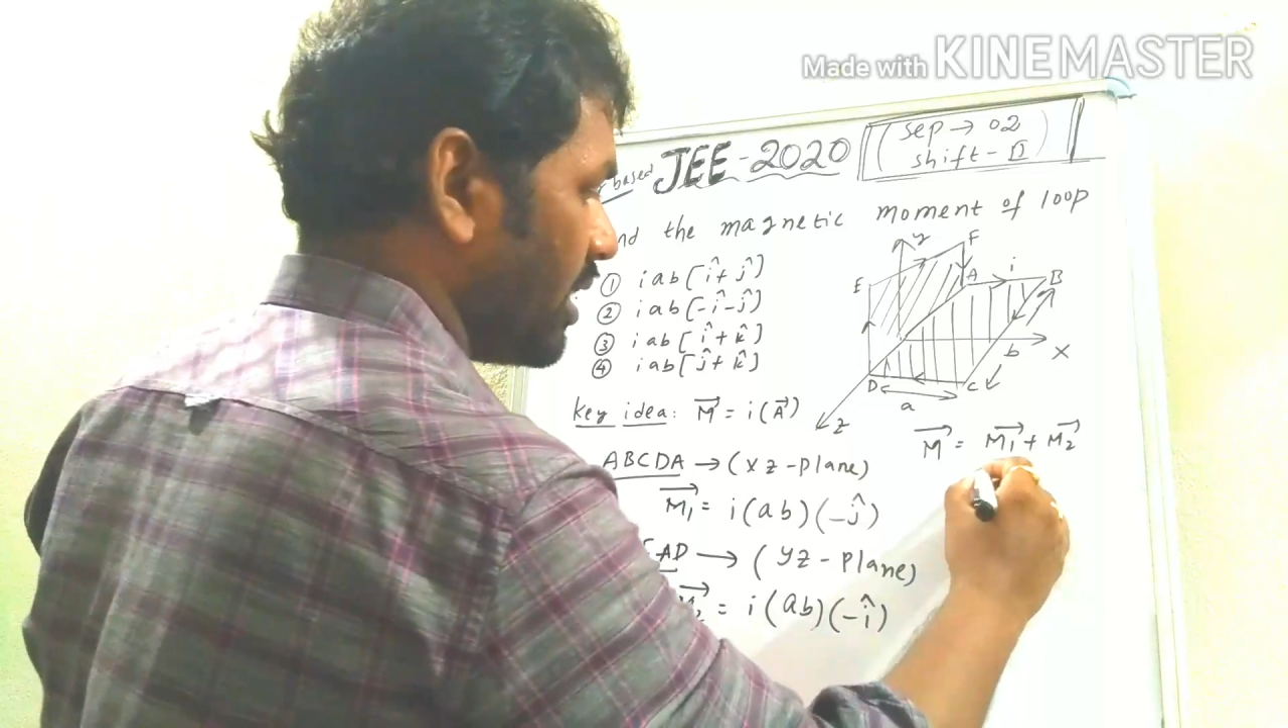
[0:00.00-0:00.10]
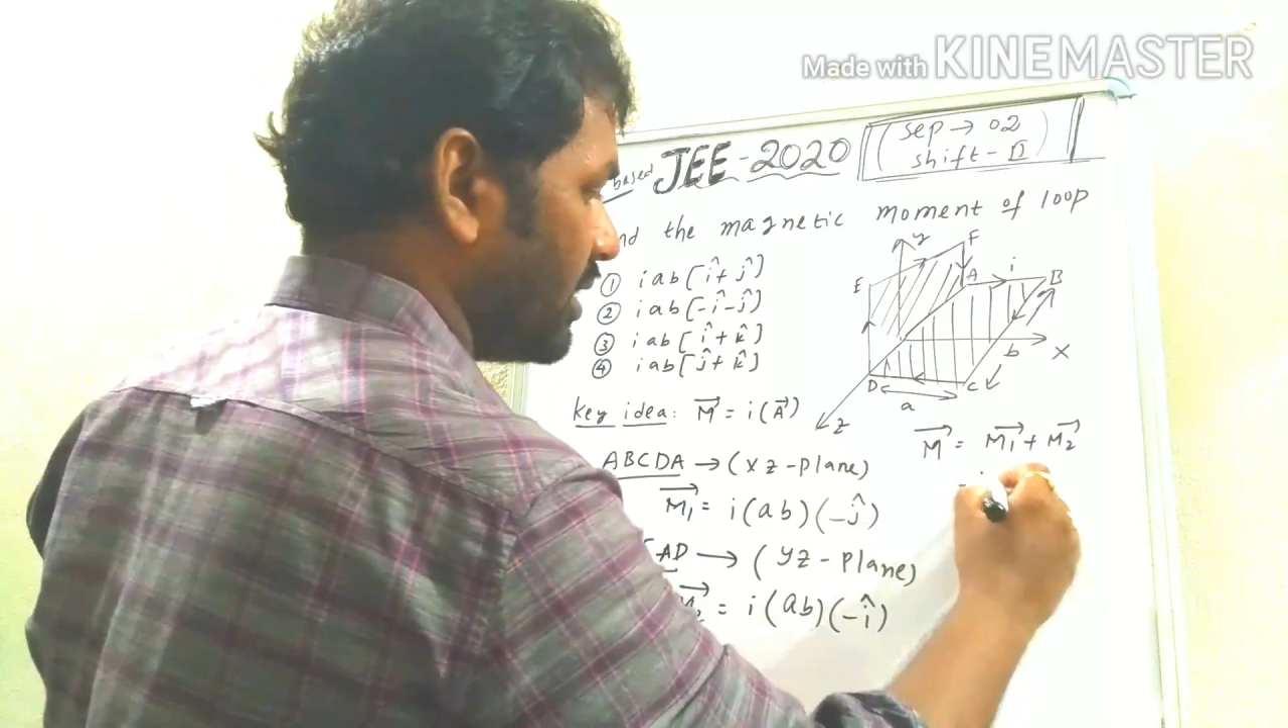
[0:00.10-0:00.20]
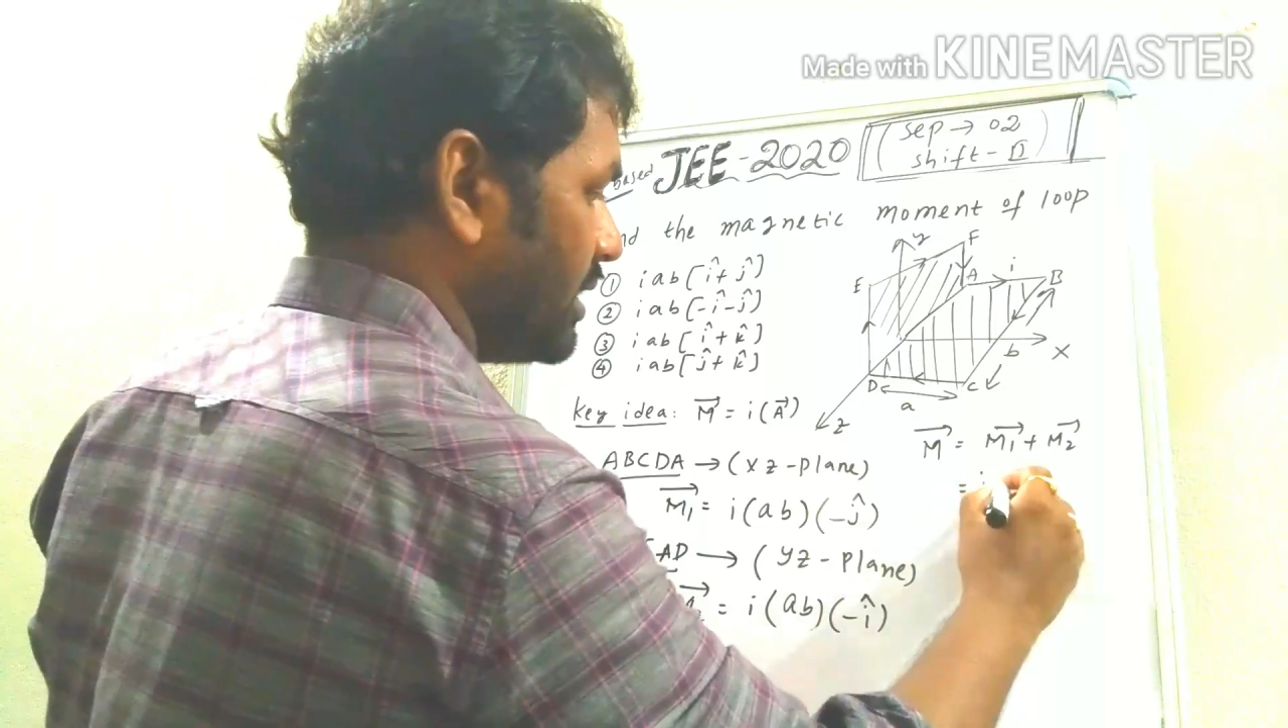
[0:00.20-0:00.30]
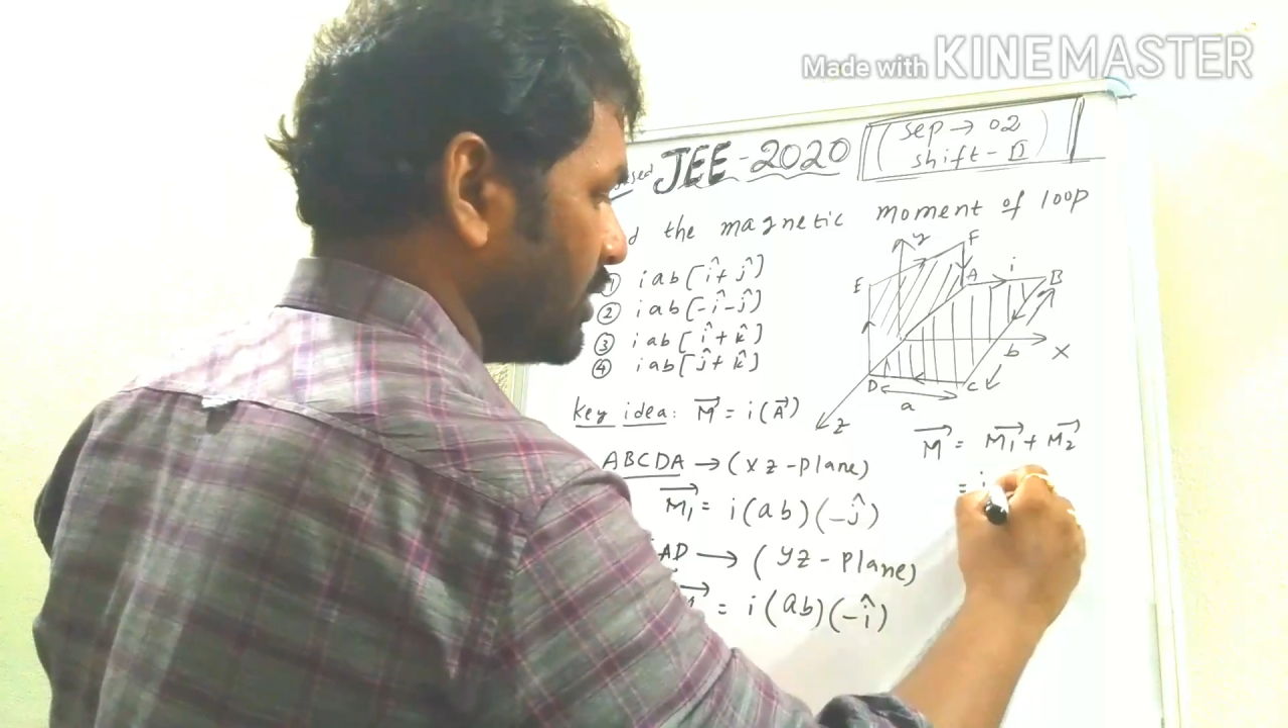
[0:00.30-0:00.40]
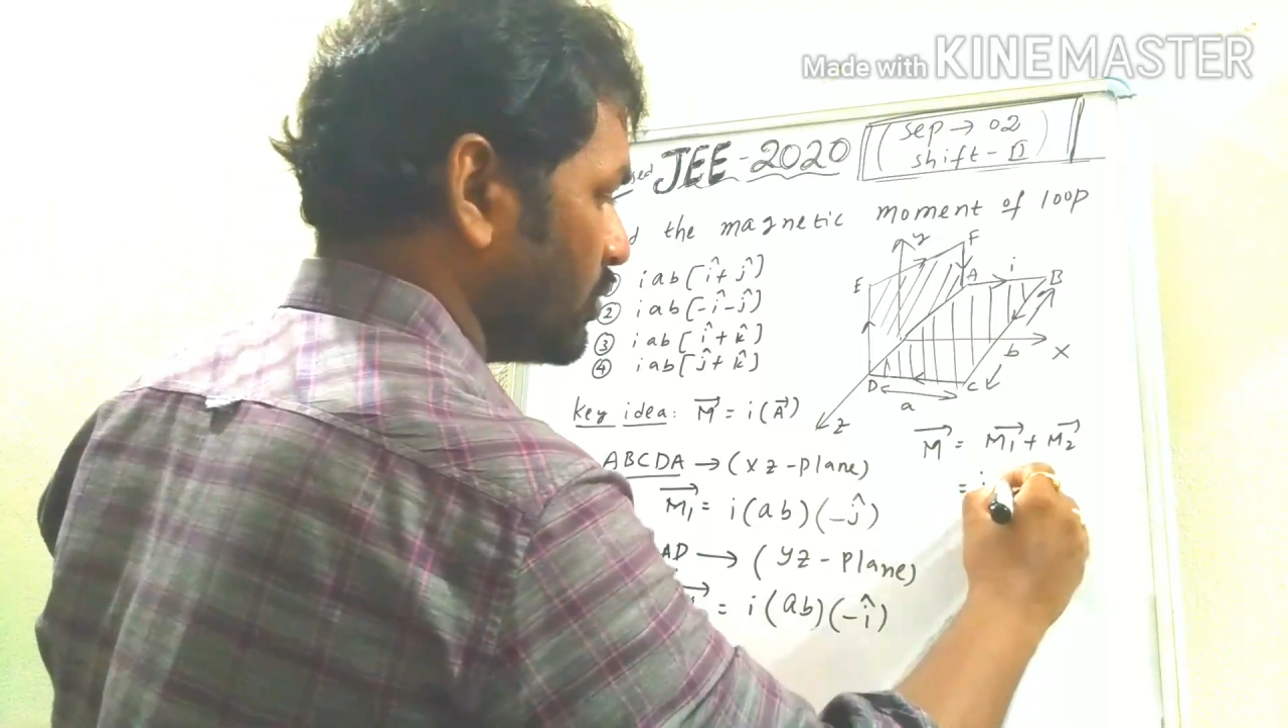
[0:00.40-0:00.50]
I
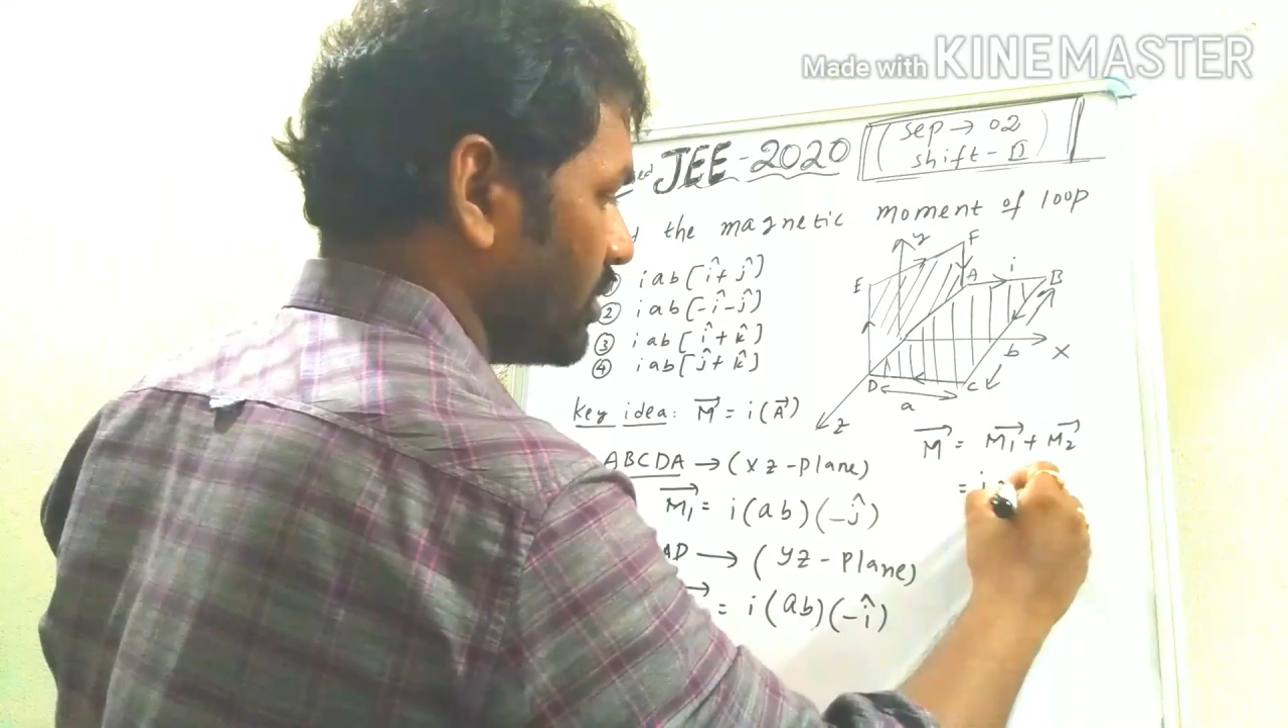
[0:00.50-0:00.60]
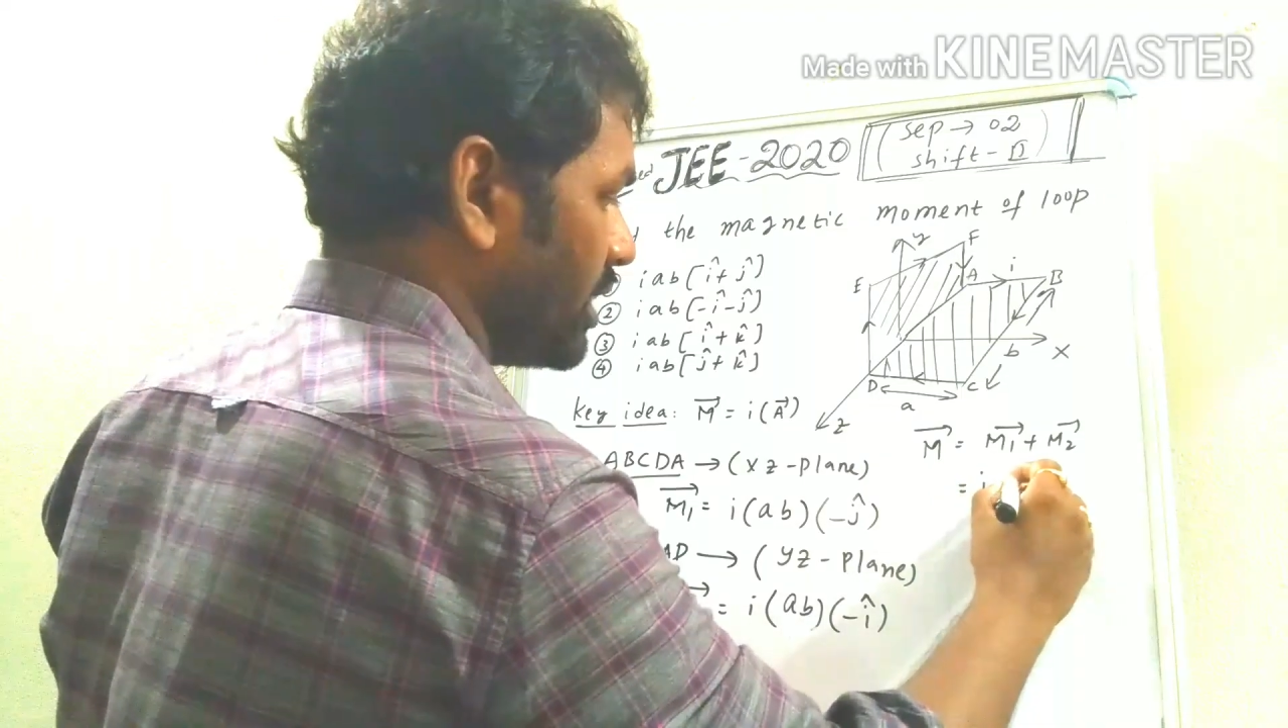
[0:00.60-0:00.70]
into